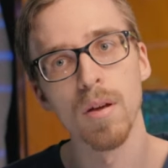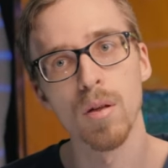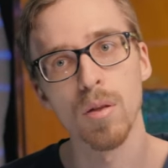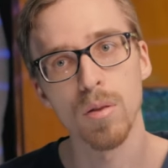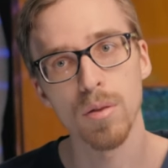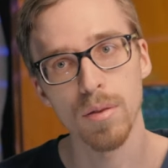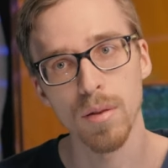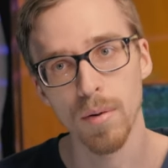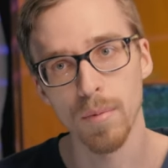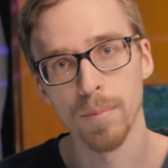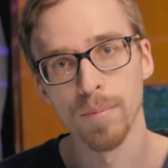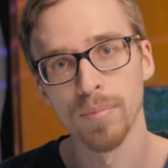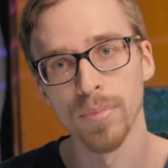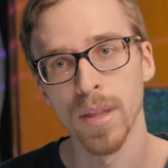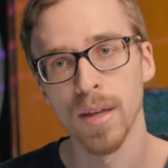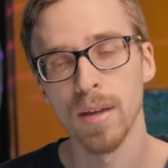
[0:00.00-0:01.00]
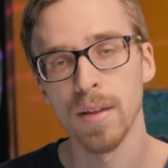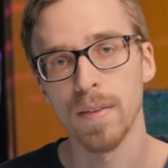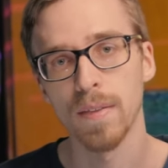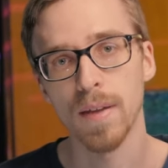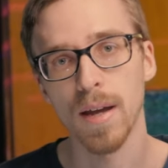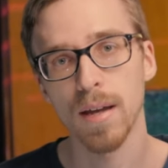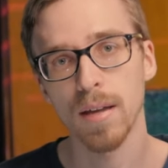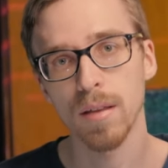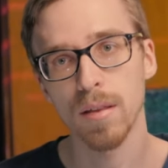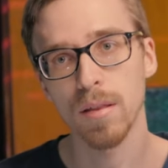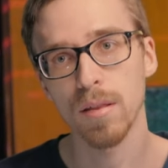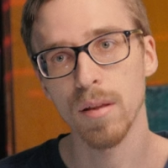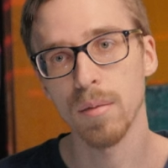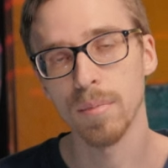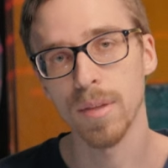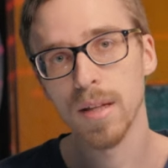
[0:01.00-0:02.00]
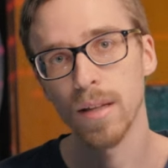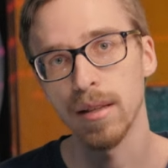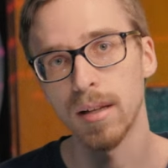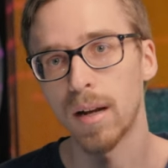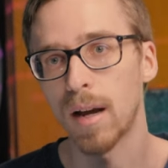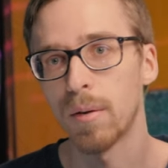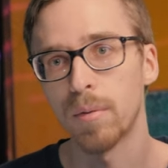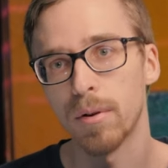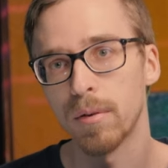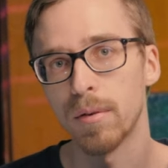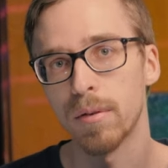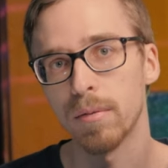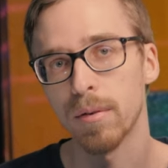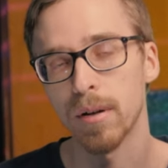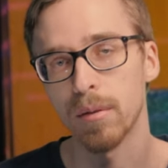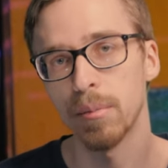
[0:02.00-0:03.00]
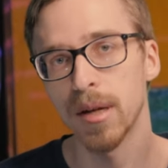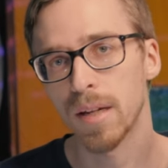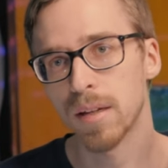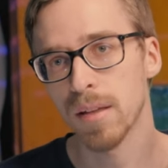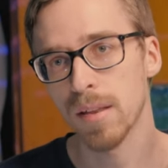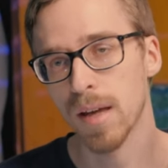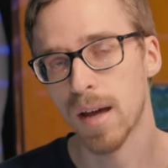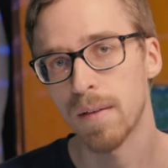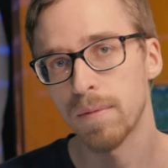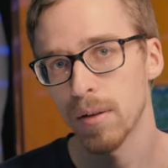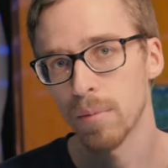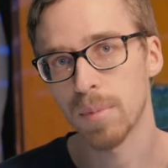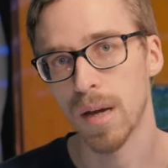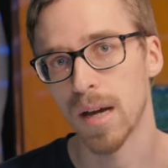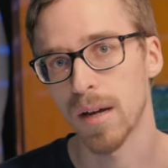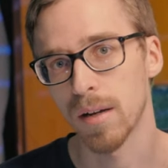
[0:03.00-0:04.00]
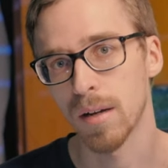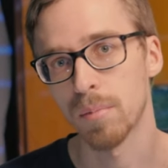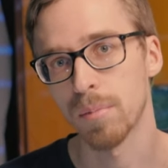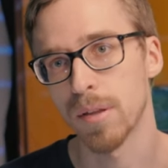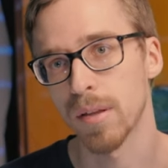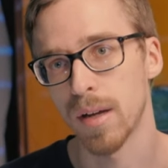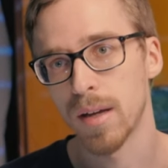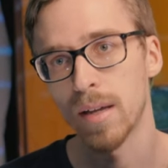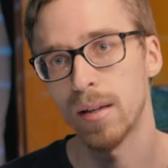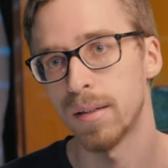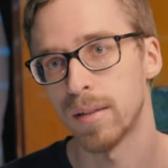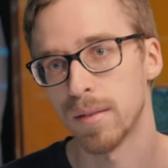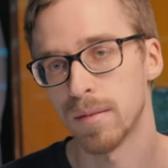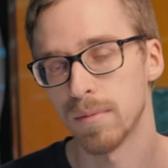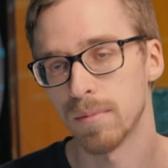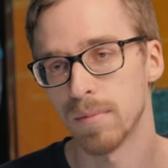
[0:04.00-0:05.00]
So that is something that I would always recommend is having backups and